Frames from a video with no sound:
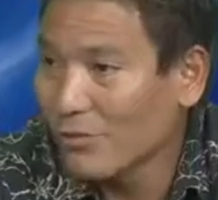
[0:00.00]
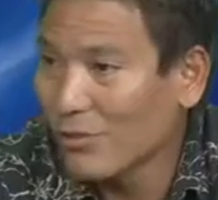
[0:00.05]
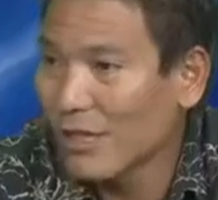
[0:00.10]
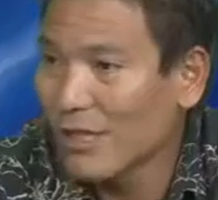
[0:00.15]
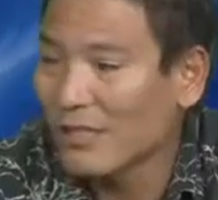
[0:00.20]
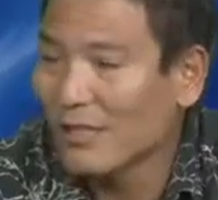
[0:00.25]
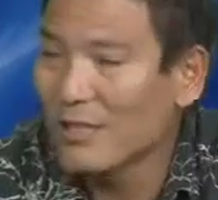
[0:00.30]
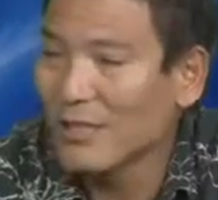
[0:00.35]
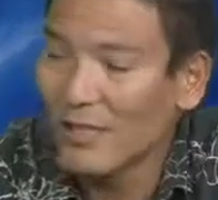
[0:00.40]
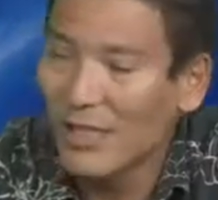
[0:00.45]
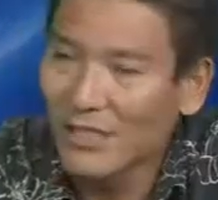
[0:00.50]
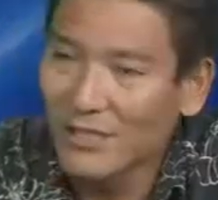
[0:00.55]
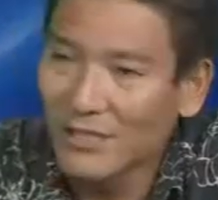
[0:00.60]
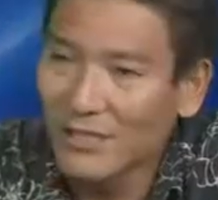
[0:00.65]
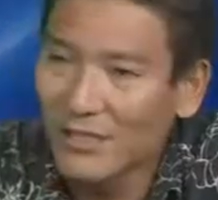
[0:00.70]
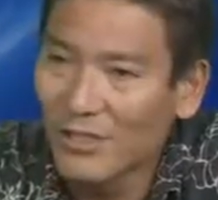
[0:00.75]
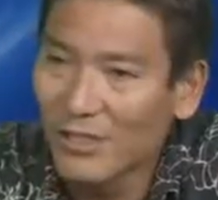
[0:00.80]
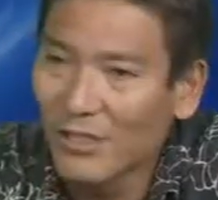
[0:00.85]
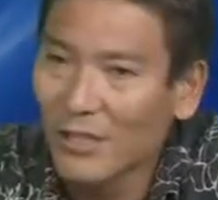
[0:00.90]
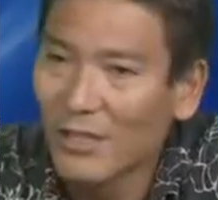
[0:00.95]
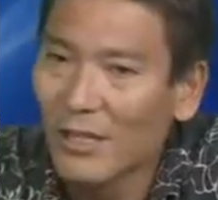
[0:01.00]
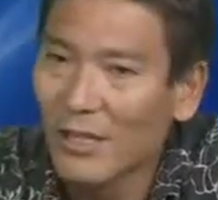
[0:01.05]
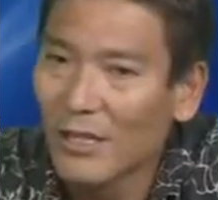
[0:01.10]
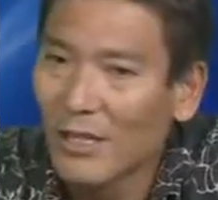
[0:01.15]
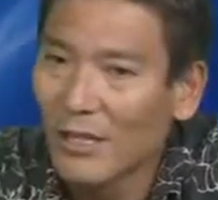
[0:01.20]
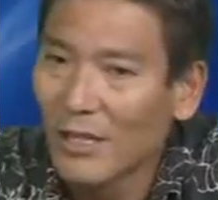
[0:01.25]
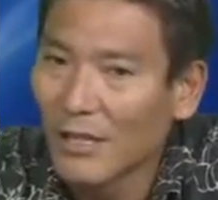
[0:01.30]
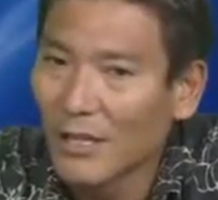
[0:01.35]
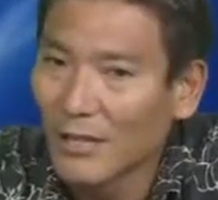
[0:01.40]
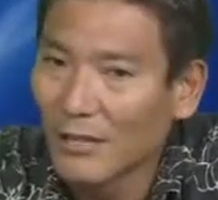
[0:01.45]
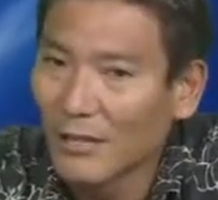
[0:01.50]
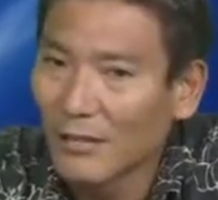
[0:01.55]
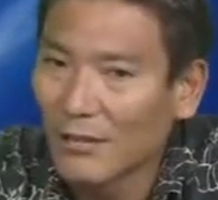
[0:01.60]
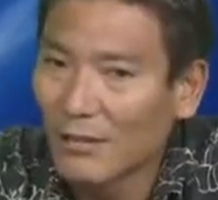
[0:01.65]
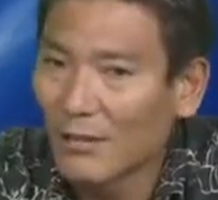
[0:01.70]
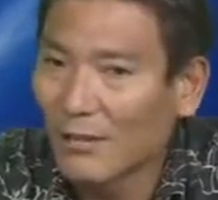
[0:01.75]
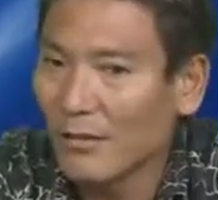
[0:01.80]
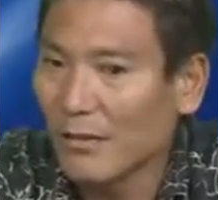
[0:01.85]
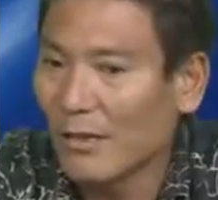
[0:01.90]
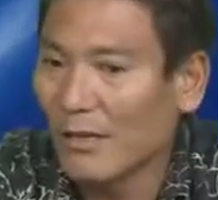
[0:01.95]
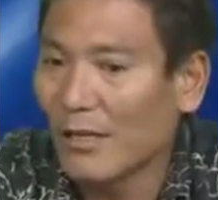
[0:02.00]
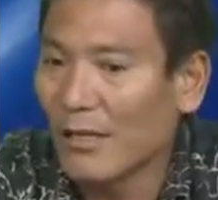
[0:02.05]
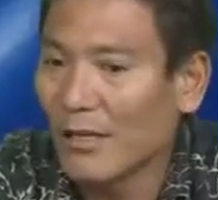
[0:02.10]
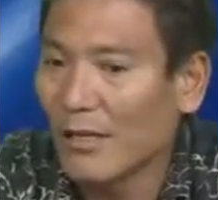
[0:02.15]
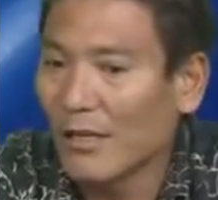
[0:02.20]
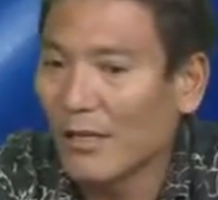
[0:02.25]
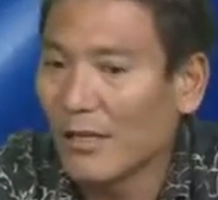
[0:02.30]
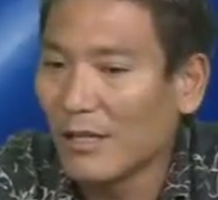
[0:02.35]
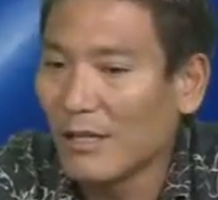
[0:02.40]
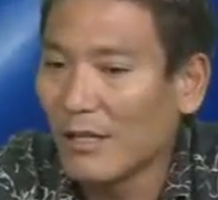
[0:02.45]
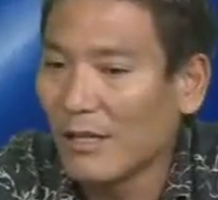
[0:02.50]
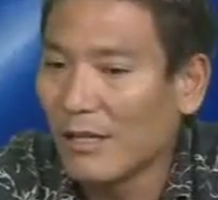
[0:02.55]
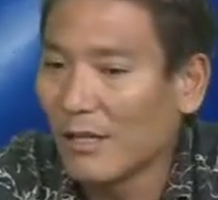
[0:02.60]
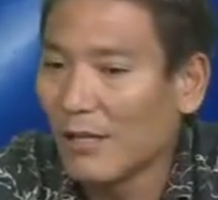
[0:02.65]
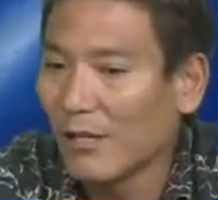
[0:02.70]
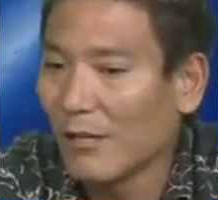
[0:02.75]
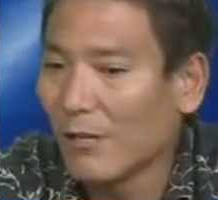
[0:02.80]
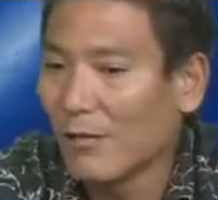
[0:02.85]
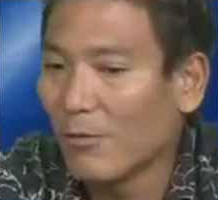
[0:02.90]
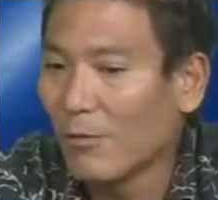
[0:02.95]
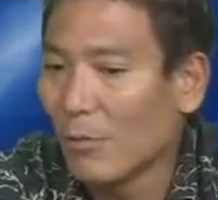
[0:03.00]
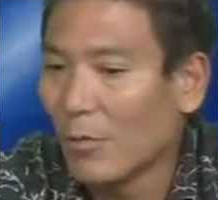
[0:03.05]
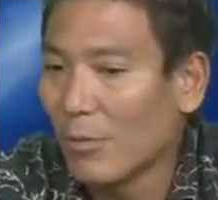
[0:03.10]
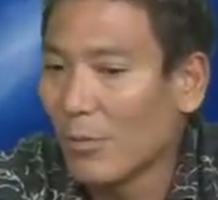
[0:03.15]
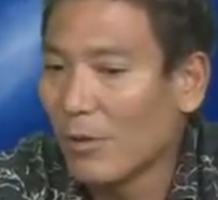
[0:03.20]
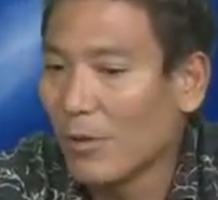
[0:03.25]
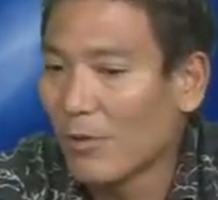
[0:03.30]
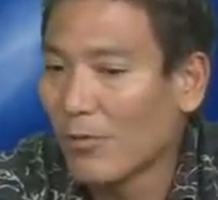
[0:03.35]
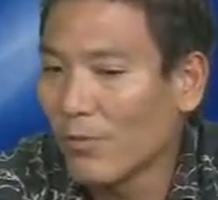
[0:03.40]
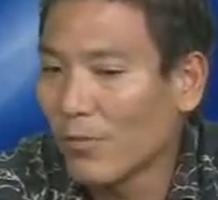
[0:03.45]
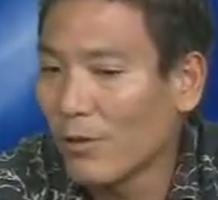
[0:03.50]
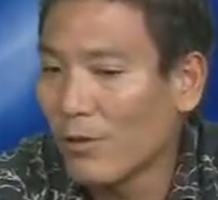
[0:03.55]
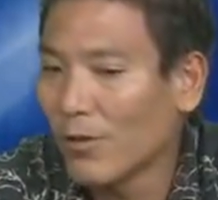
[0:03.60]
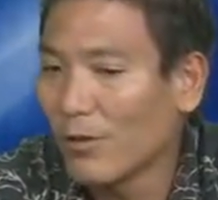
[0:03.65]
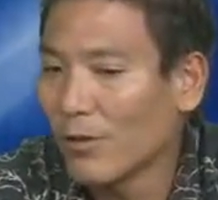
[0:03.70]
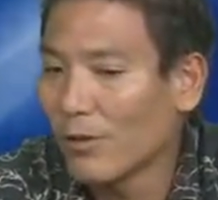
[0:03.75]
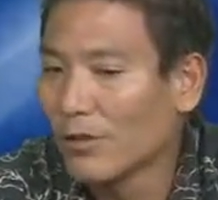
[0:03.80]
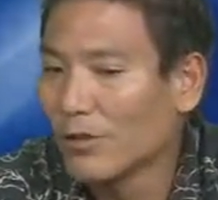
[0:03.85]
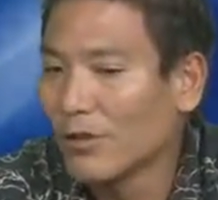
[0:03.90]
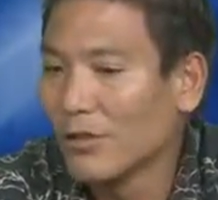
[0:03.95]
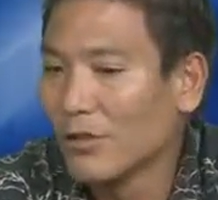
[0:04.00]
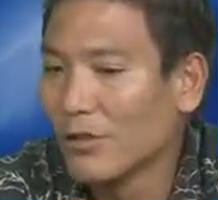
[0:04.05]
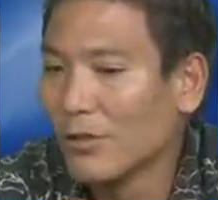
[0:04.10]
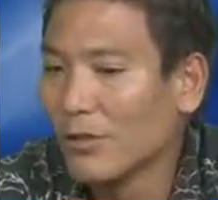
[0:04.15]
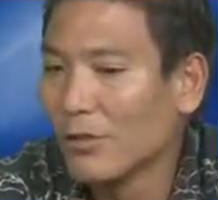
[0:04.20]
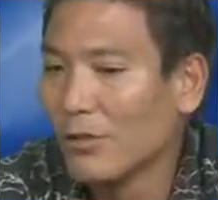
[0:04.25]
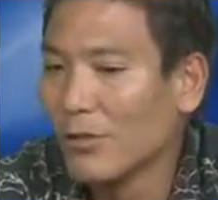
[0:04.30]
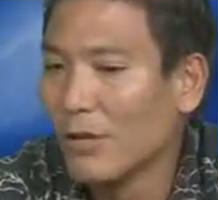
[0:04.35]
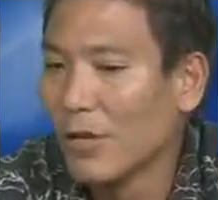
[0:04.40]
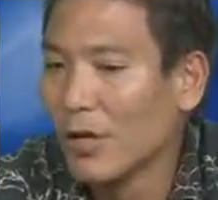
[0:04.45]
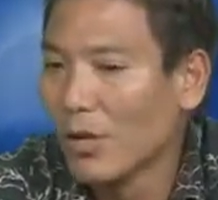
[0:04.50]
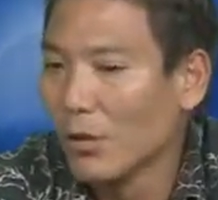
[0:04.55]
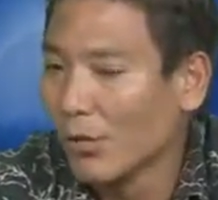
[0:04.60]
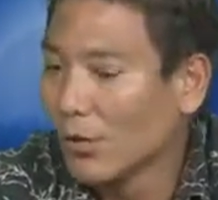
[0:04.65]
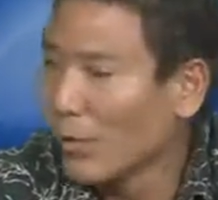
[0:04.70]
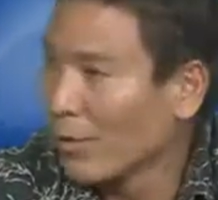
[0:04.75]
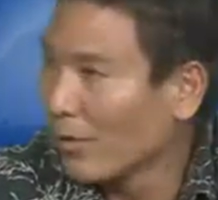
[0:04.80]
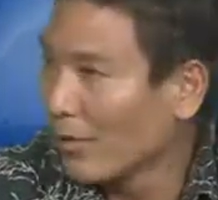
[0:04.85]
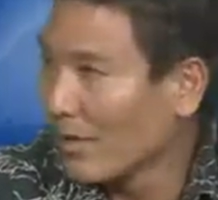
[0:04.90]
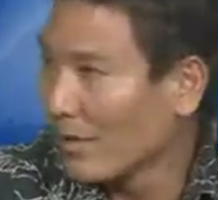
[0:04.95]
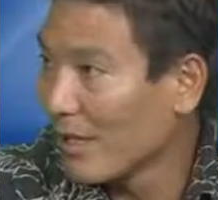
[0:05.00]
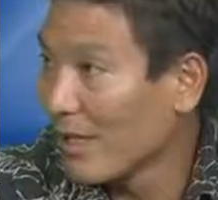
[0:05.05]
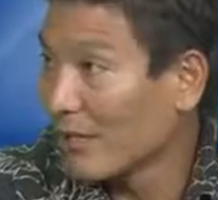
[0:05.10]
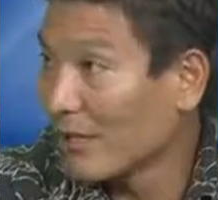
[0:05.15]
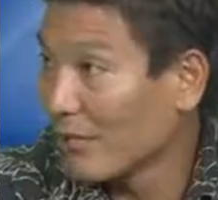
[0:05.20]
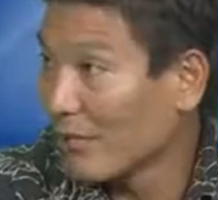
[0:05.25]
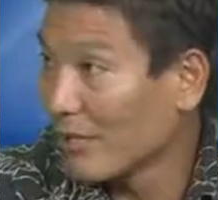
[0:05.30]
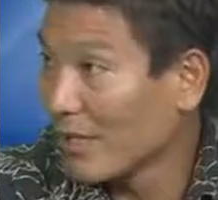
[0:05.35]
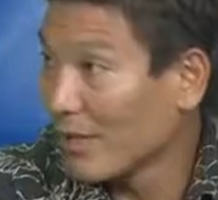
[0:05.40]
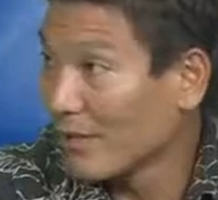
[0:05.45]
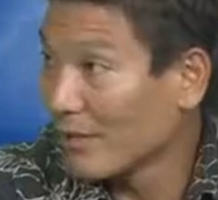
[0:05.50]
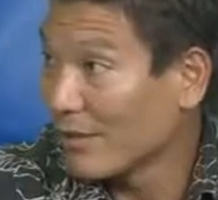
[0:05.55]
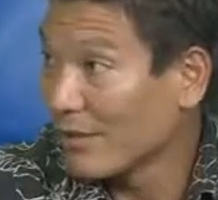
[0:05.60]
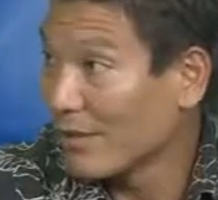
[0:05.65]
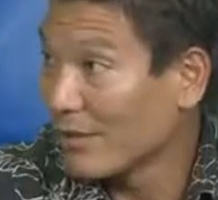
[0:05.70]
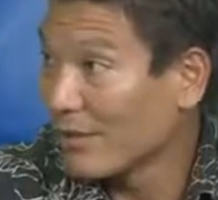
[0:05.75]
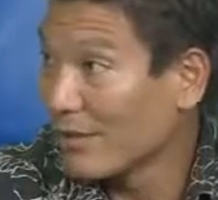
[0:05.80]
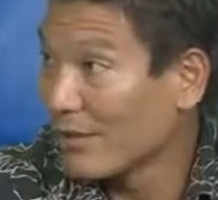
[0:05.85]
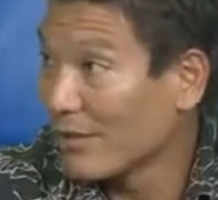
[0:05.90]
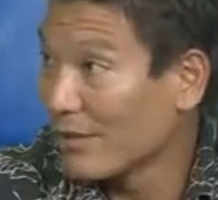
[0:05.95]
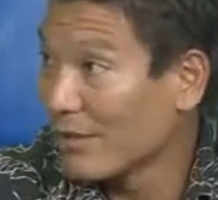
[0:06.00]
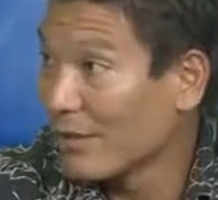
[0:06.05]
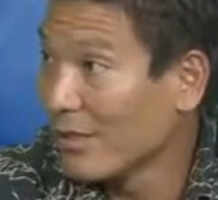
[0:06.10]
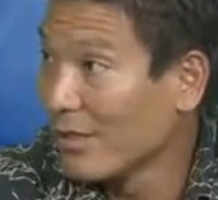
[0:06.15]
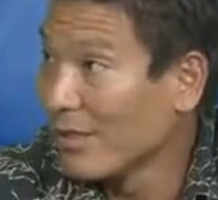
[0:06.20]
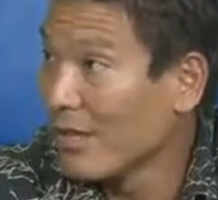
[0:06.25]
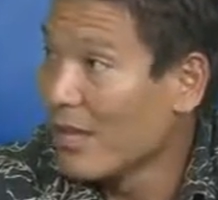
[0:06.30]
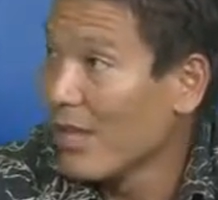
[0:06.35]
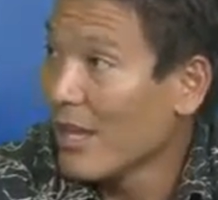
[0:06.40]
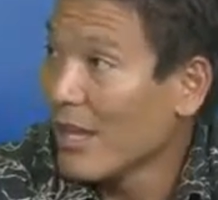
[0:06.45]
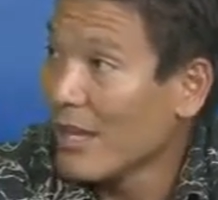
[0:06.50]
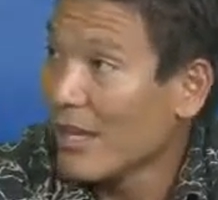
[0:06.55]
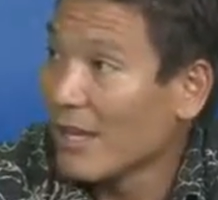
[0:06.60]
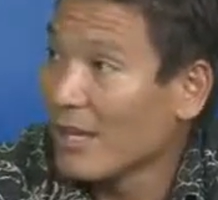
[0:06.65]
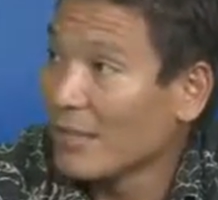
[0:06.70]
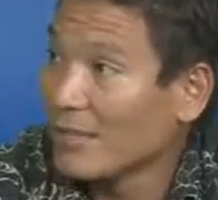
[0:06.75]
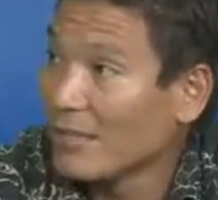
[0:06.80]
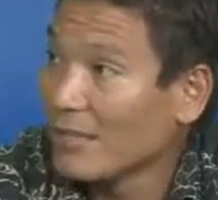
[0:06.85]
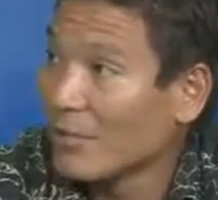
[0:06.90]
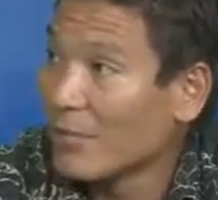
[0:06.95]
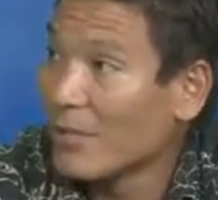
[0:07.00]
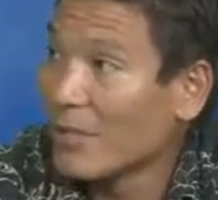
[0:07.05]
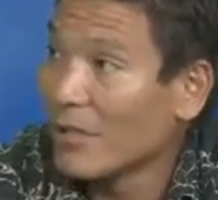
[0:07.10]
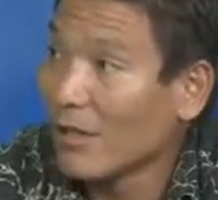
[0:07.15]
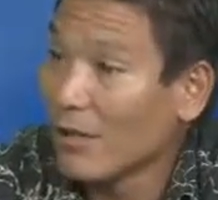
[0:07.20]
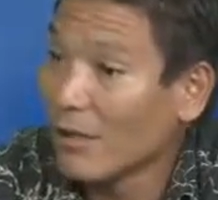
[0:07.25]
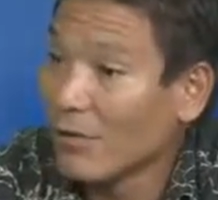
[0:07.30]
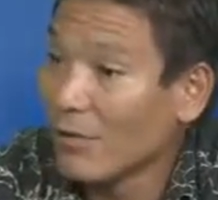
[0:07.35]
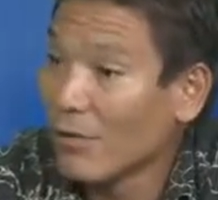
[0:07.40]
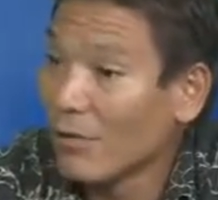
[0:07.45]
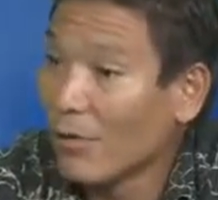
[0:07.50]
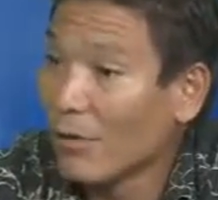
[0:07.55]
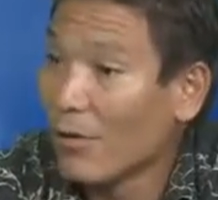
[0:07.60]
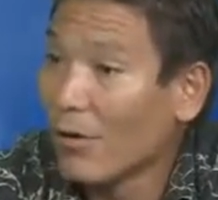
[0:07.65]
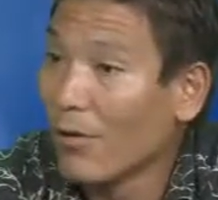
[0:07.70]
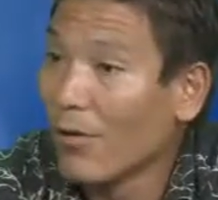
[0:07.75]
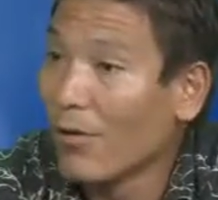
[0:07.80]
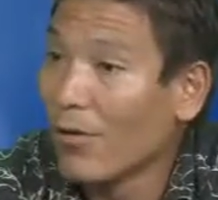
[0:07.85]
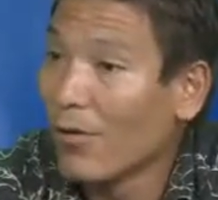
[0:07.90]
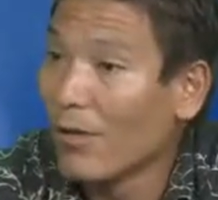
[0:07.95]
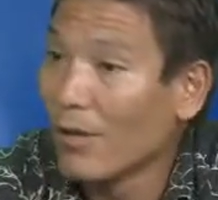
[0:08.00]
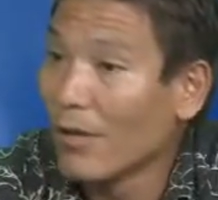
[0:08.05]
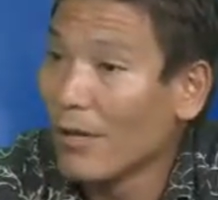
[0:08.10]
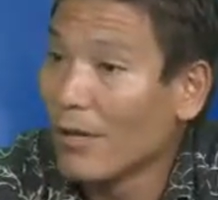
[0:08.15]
strategy. They just need a little help with regard to rolling out their technology, and typically our growth